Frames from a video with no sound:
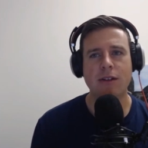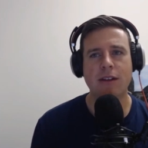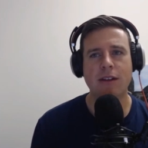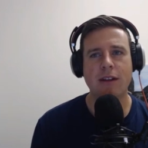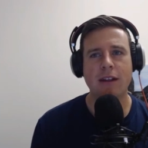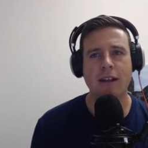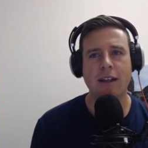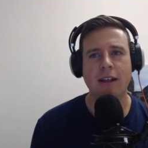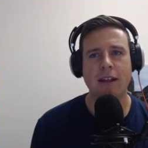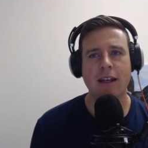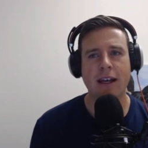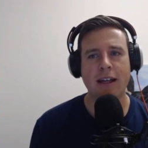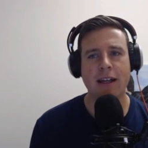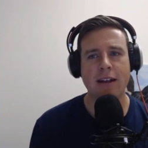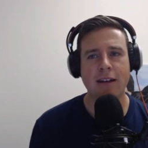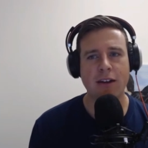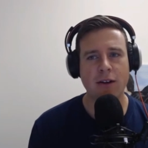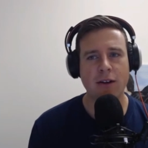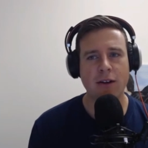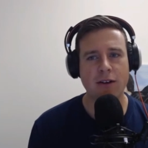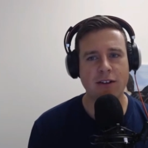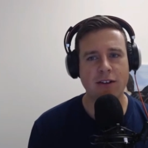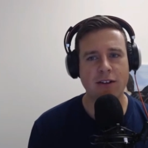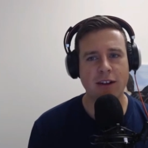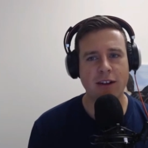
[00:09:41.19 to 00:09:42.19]
the
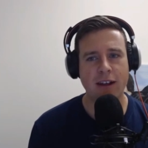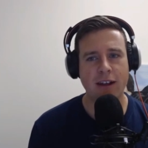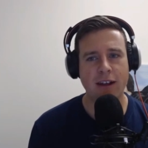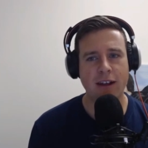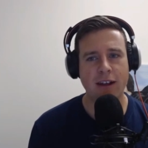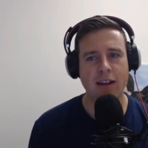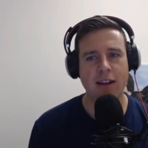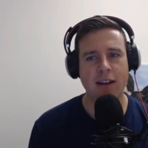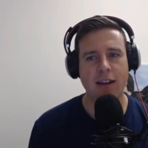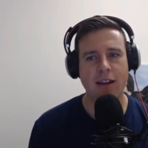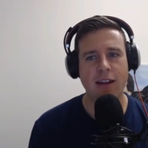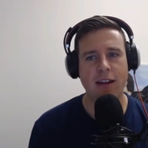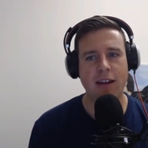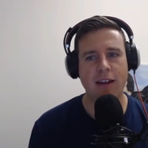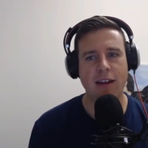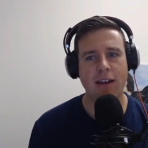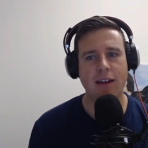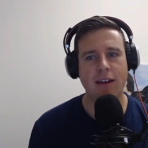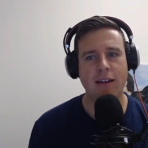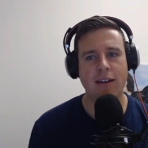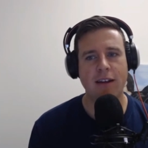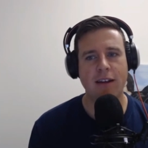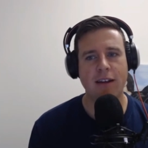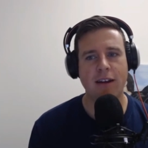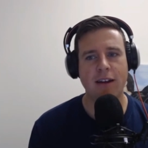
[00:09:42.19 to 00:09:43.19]
ndrc
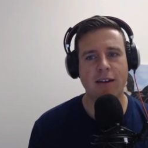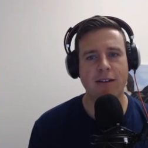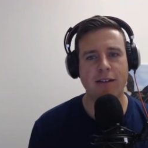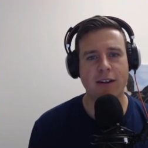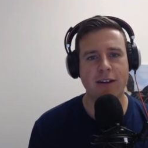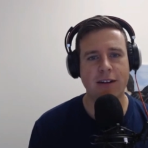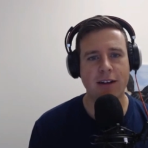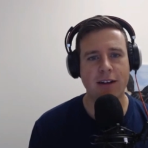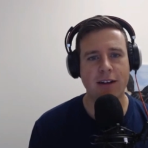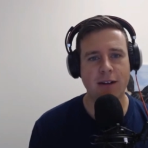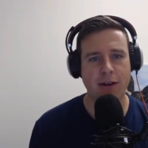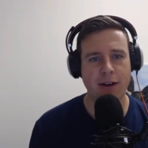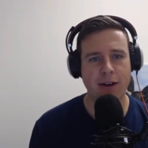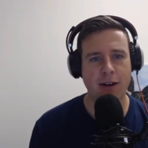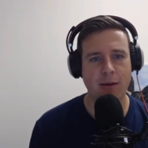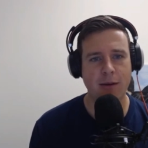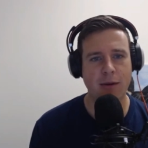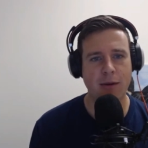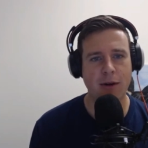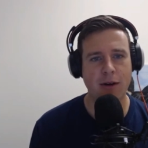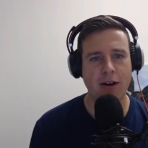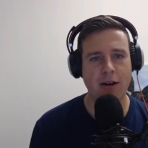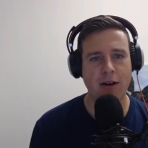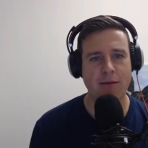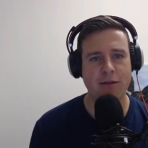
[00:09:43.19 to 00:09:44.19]
the the kind of accelerator
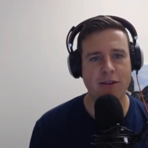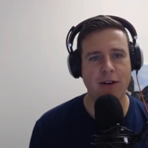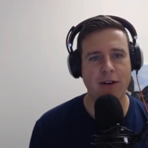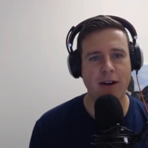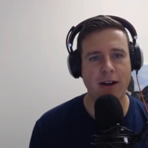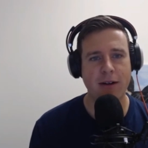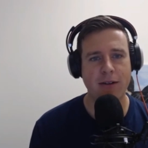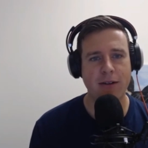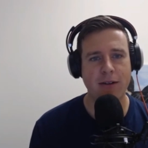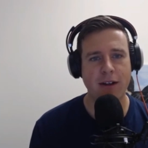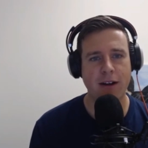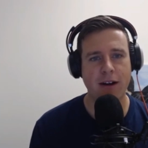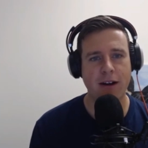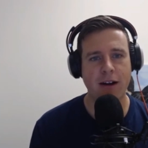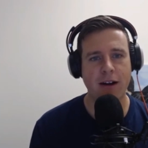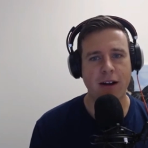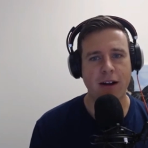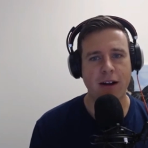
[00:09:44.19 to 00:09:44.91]
programs that are out there